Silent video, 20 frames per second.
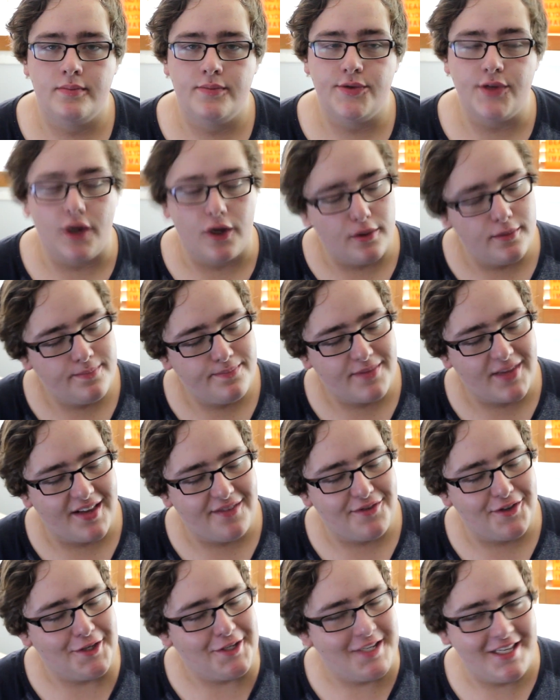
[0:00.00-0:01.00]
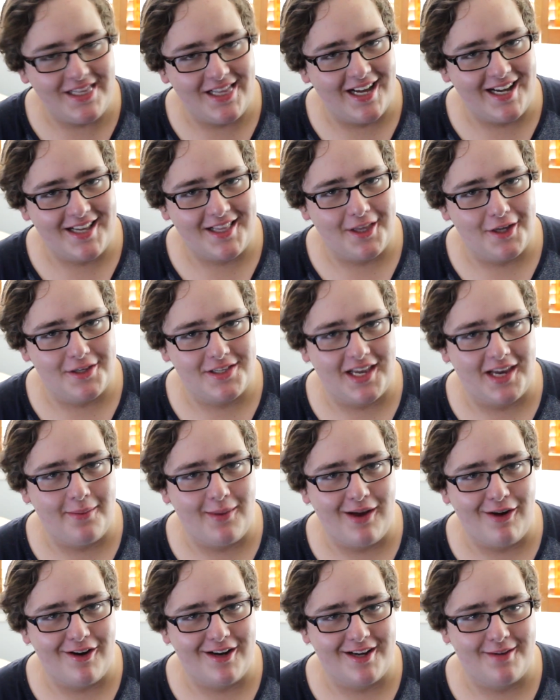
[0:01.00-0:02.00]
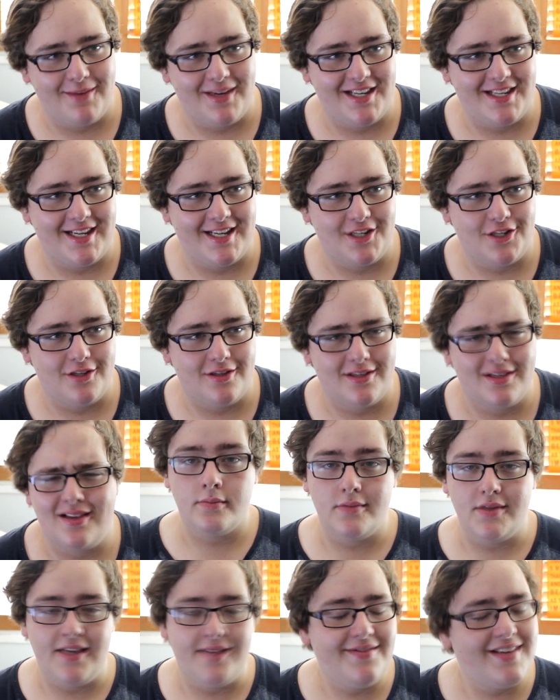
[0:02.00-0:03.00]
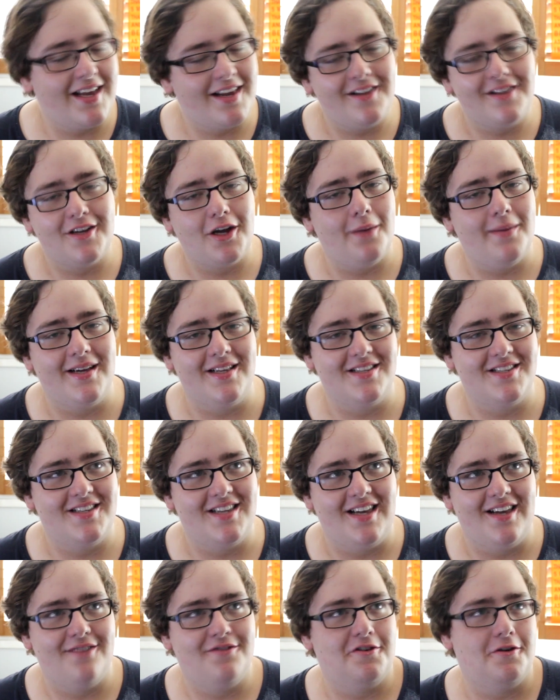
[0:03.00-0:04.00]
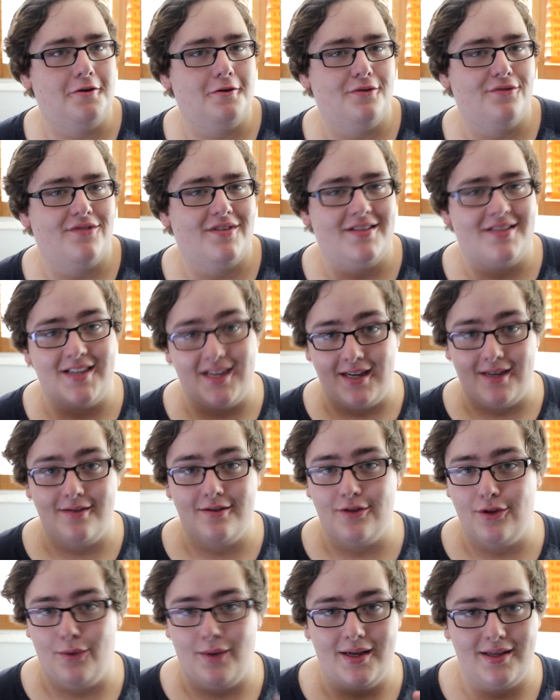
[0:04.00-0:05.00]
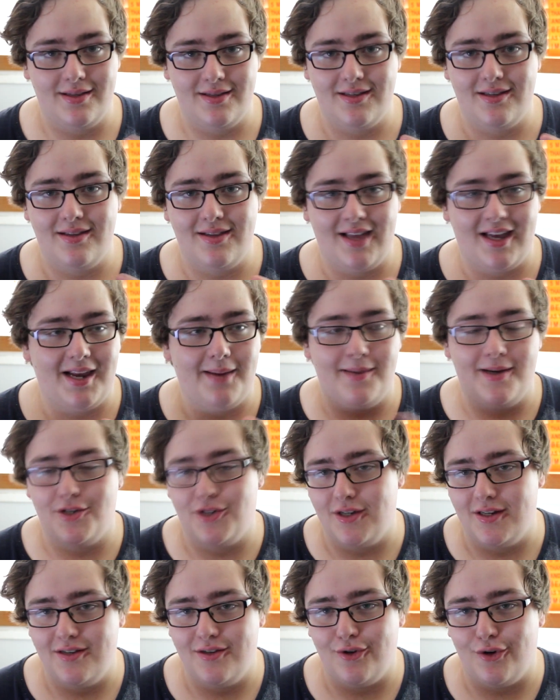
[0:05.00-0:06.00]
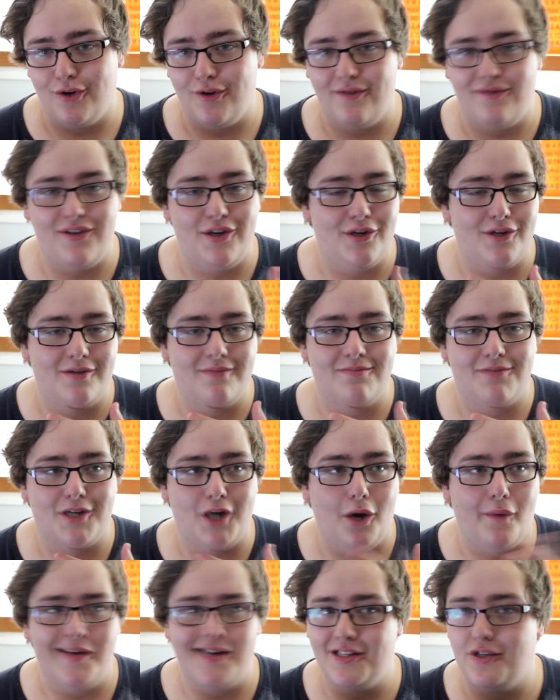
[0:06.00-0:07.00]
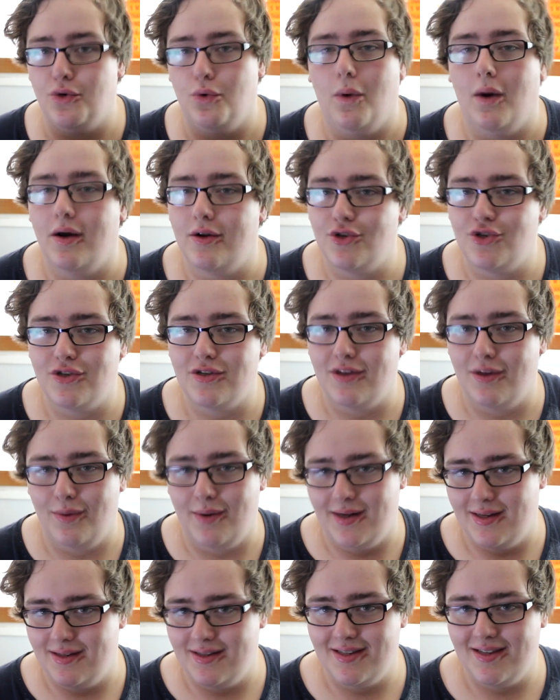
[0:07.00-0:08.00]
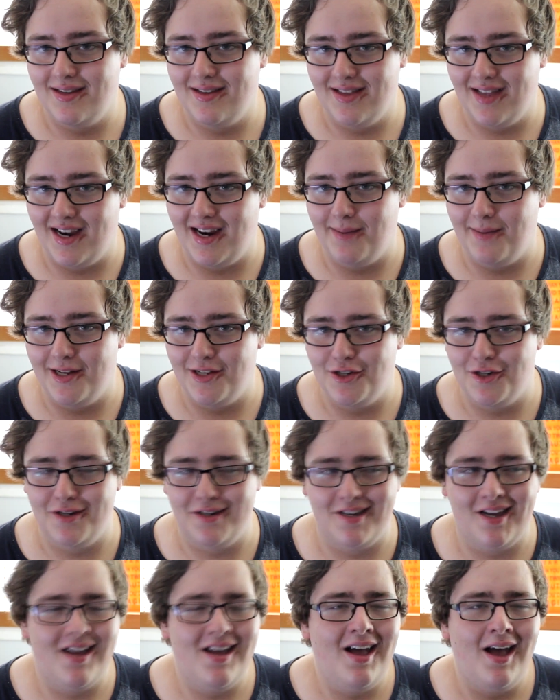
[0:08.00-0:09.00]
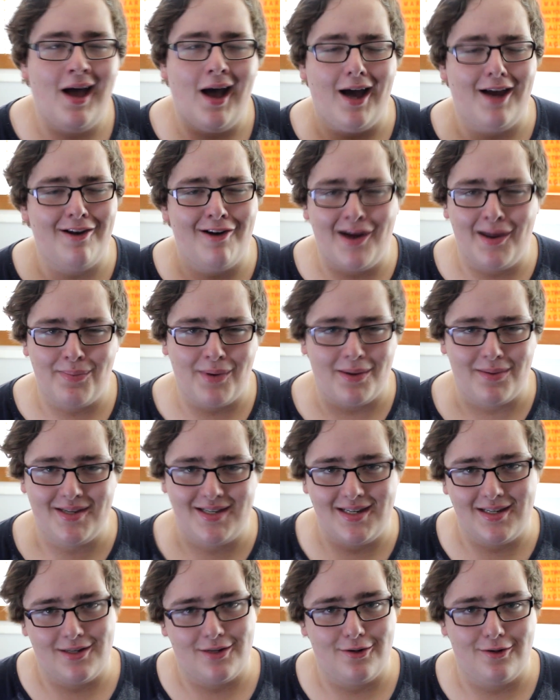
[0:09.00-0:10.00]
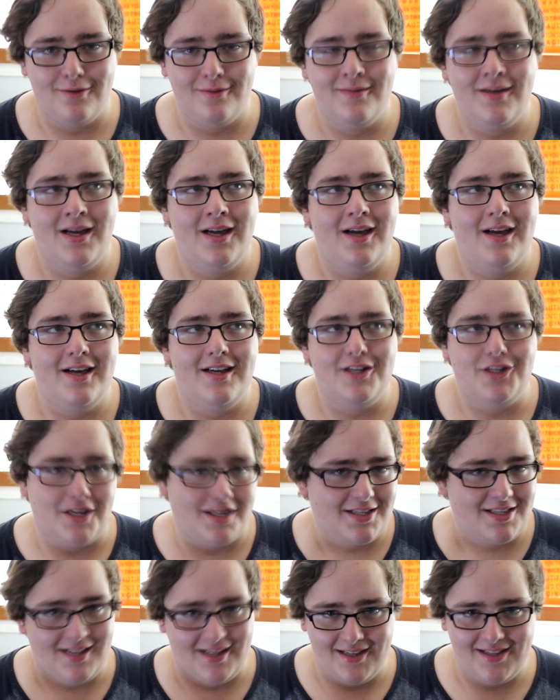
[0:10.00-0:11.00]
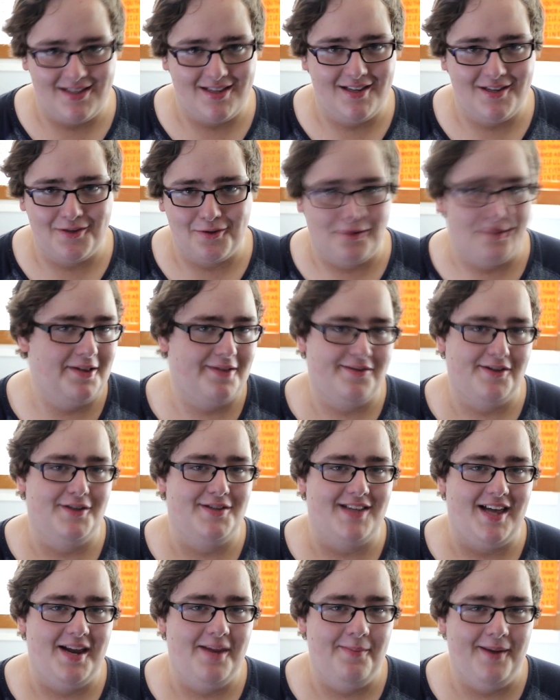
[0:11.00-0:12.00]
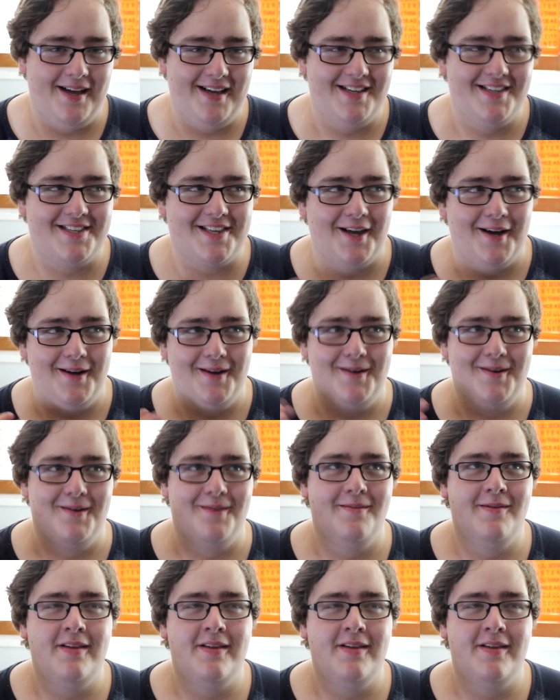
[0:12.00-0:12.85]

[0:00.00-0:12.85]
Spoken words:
So, if you did like those anime recommendations, leave down in the comments if you've seen the ones that I mentioned, or if you're going to watch the ones that I mentioned. I know I probably didn't do justice to all of those anime, so